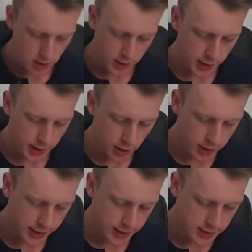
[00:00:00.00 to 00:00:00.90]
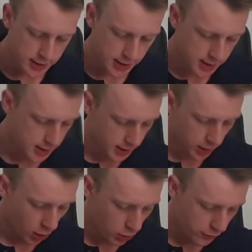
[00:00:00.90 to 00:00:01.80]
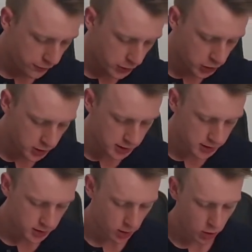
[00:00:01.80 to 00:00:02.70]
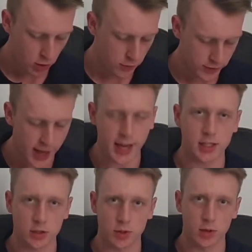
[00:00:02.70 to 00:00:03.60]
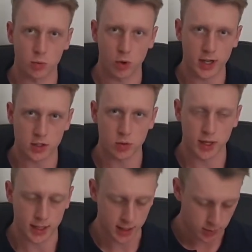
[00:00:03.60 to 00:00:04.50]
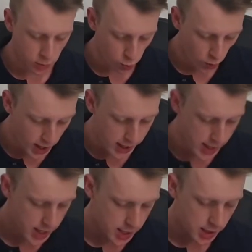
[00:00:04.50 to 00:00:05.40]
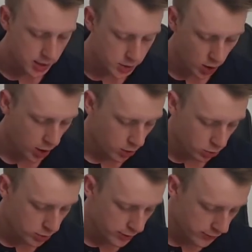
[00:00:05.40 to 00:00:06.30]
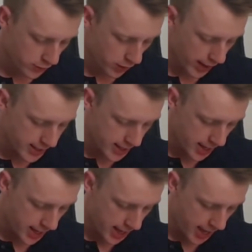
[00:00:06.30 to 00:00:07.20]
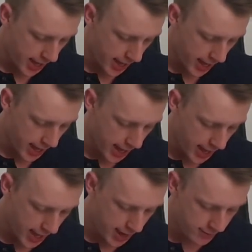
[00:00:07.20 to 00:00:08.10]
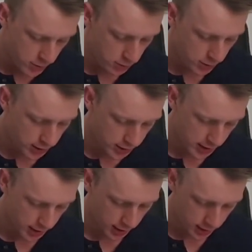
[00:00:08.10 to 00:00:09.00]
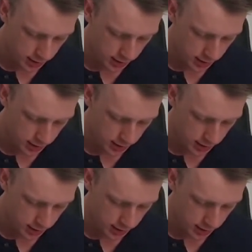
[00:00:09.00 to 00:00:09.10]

okay, I can see that the coefficients of x squared and y squared need to be 1. So I will divide everything